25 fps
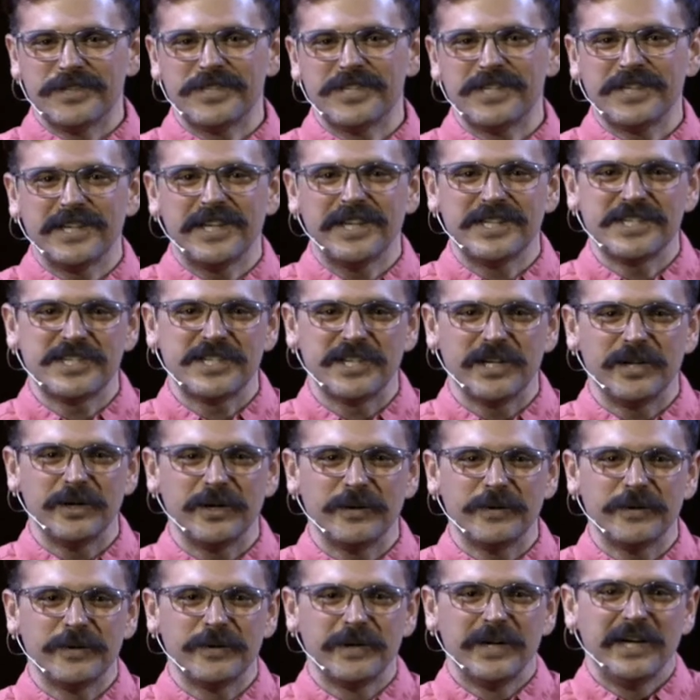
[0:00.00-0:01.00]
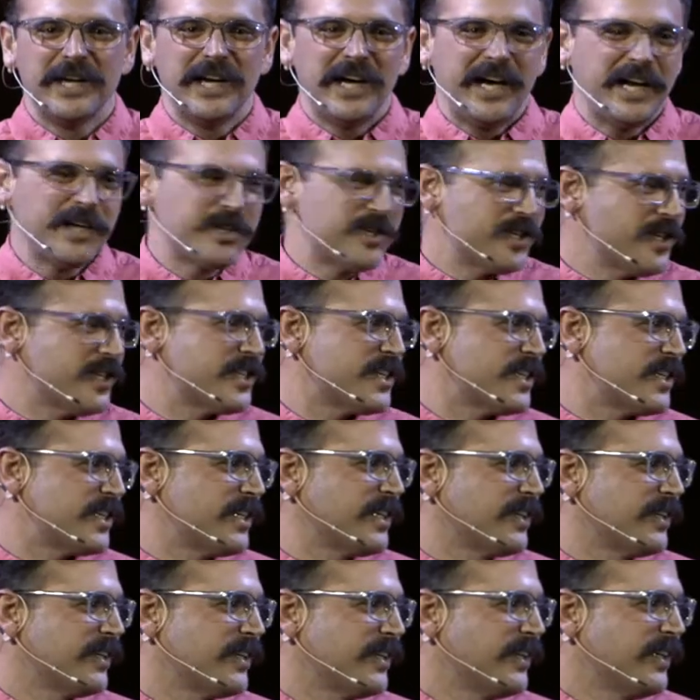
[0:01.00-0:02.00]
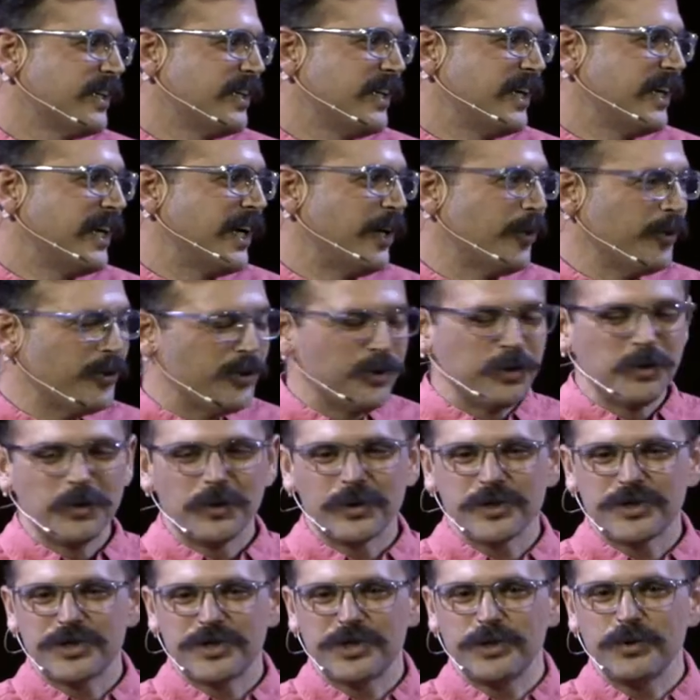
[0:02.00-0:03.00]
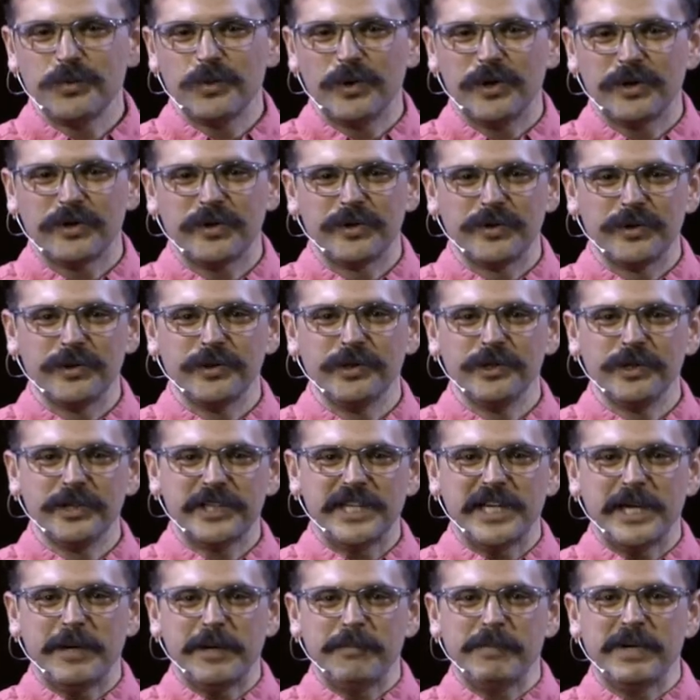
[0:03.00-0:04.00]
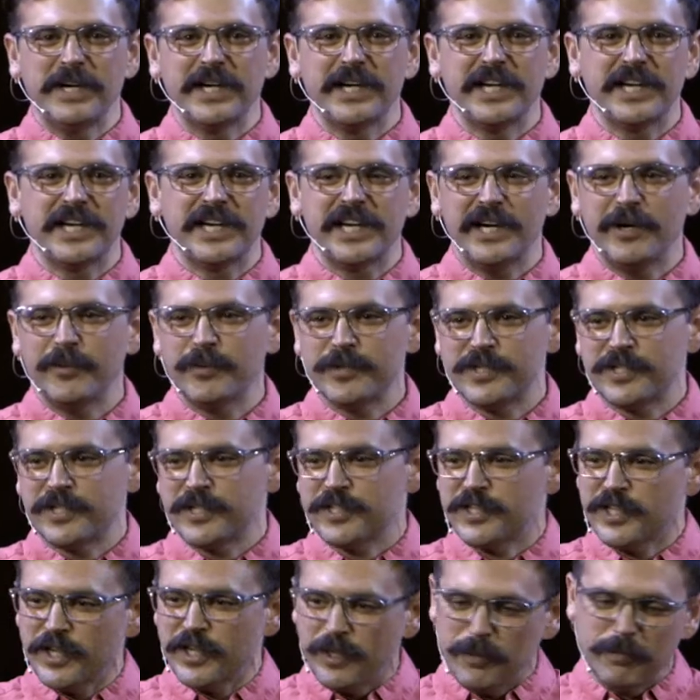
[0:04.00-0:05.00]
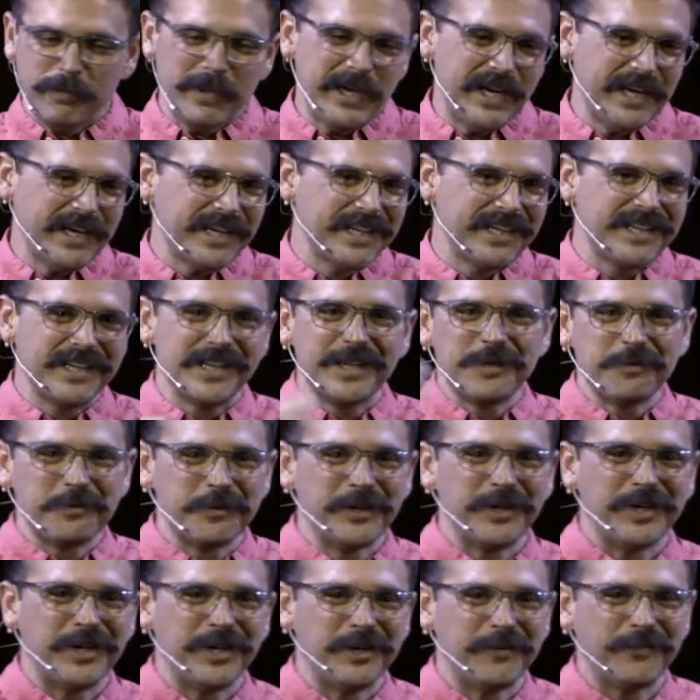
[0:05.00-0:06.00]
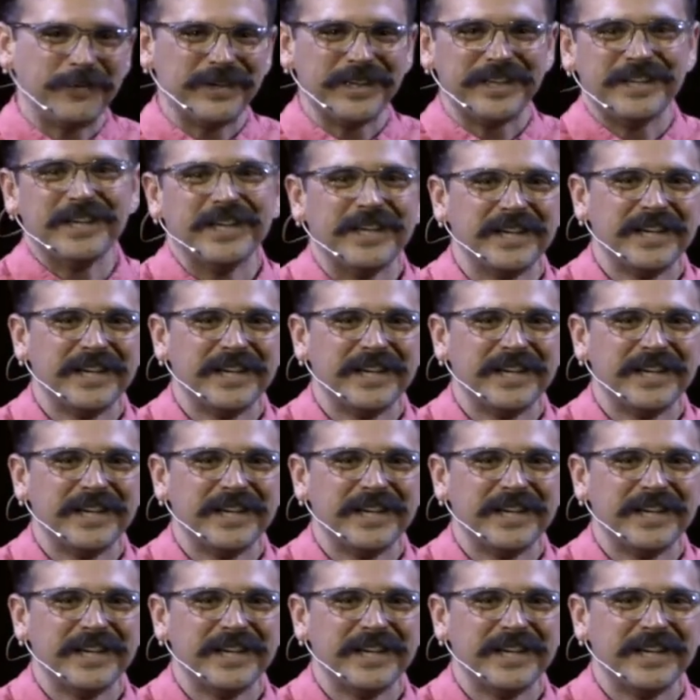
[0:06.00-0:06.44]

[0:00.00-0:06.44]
And so I just held the door she walked through, looked at me like I was a scumbag, and then went on with it.